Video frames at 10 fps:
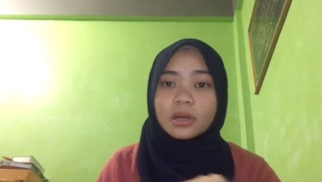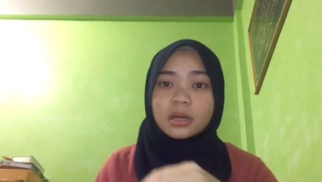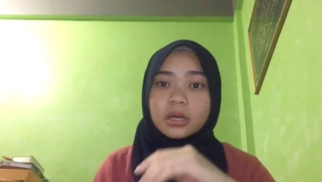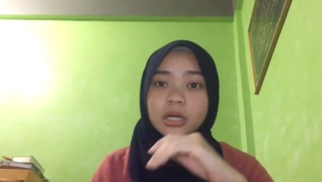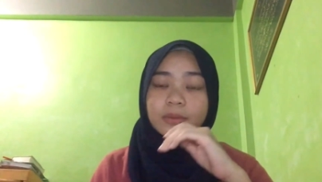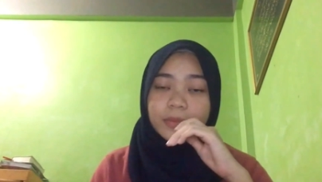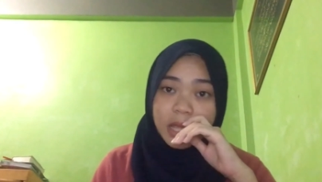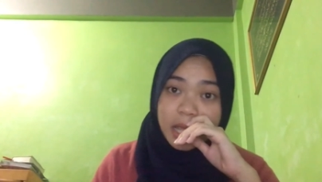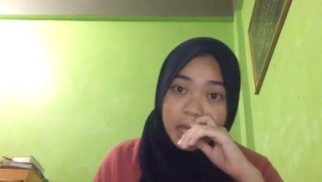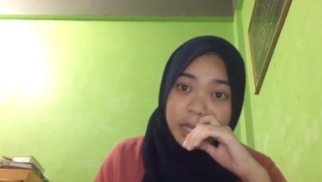
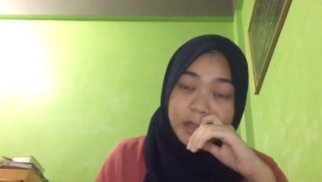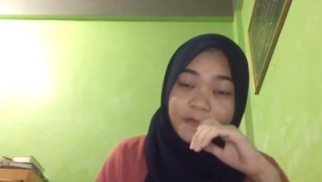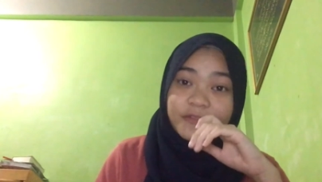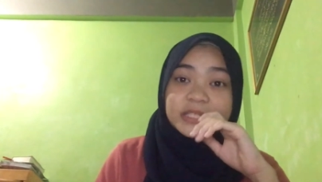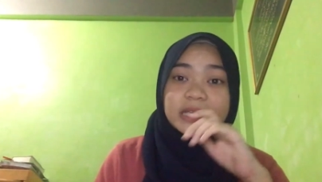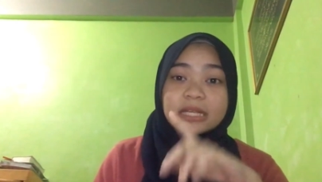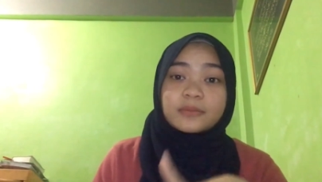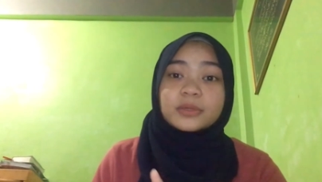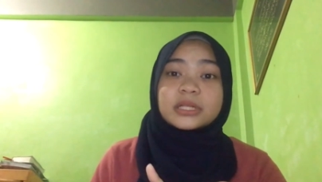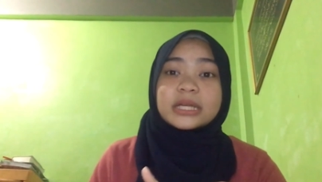the first example